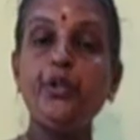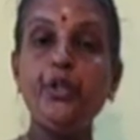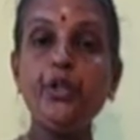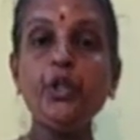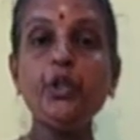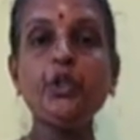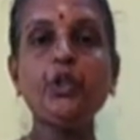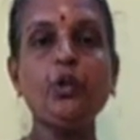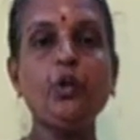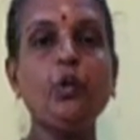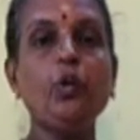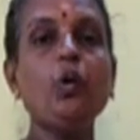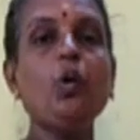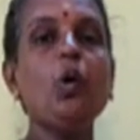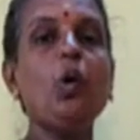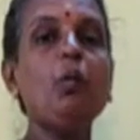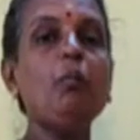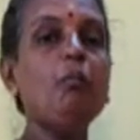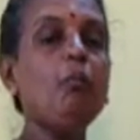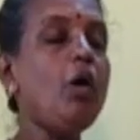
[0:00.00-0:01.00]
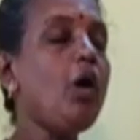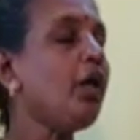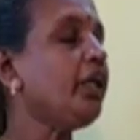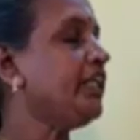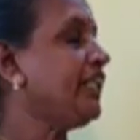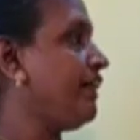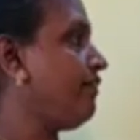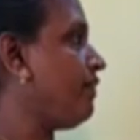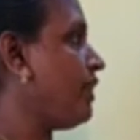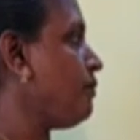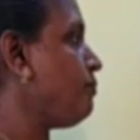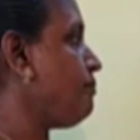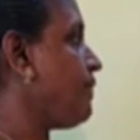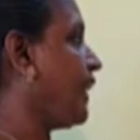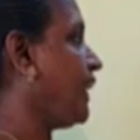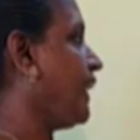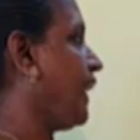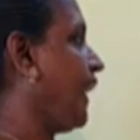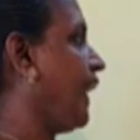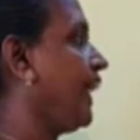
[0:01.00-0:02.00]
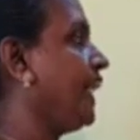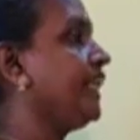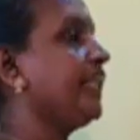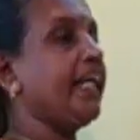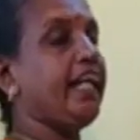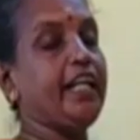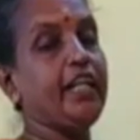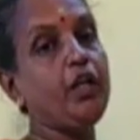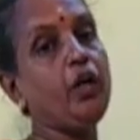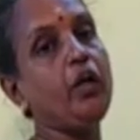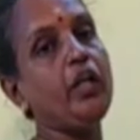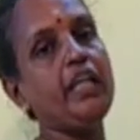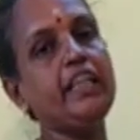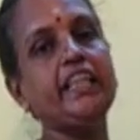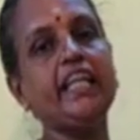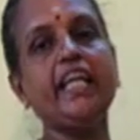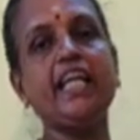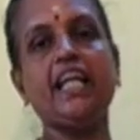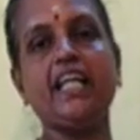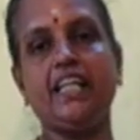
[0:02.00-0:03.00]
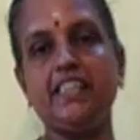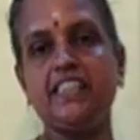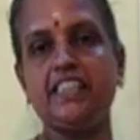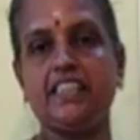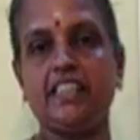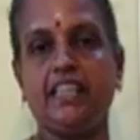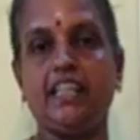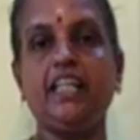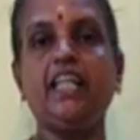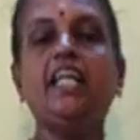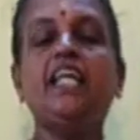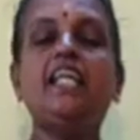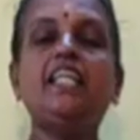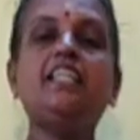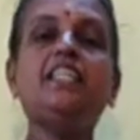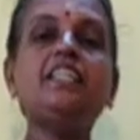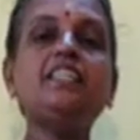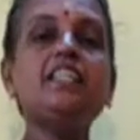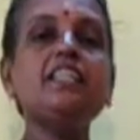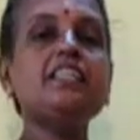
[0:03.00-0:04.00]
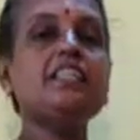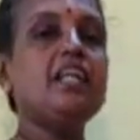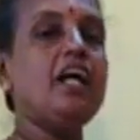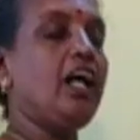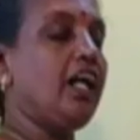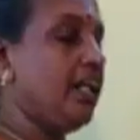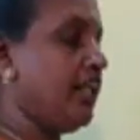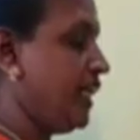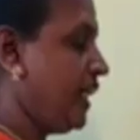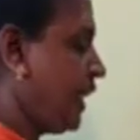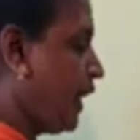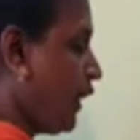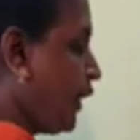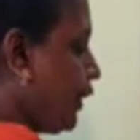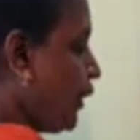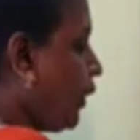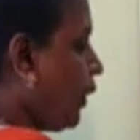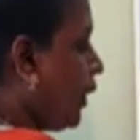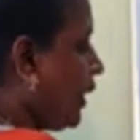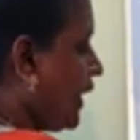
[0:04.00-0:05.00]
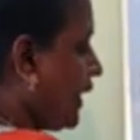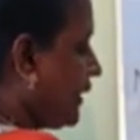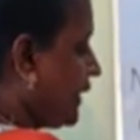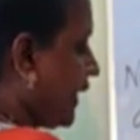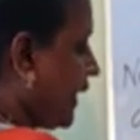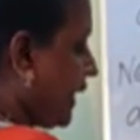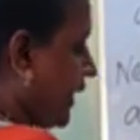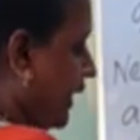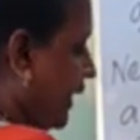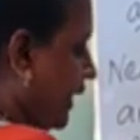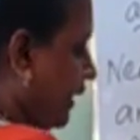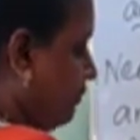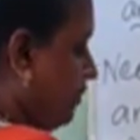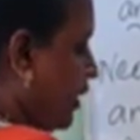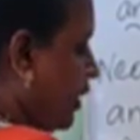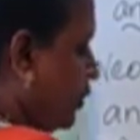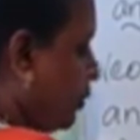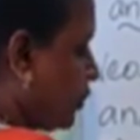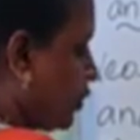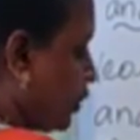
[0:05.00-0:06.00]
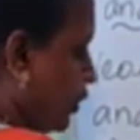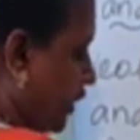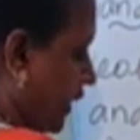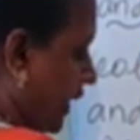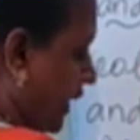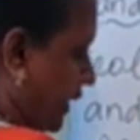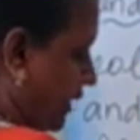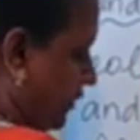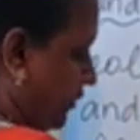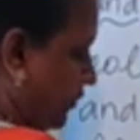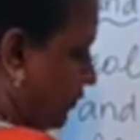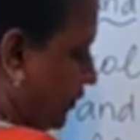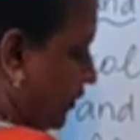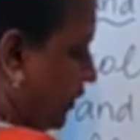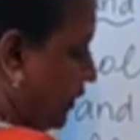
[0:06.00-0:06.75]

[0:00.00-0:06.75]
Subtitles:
Due to more development in the Neolithic culture, this is called Neolithic Revolution.